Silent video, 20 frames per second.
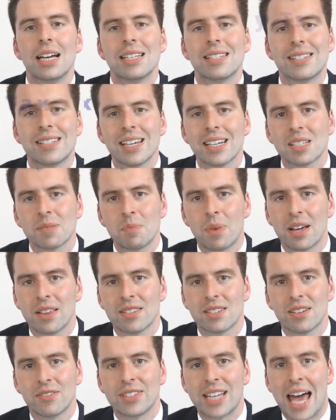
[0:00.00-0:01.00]
6
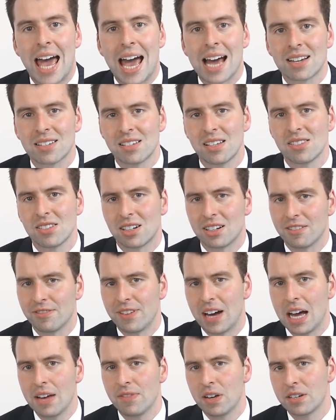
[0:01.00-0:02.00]
months of taxes on a
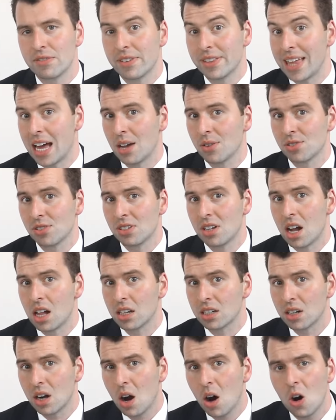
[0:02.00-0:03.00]

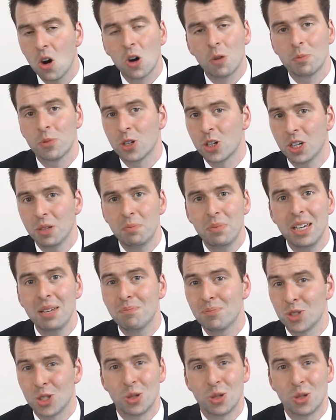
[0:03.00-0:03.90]
$500,000 home could be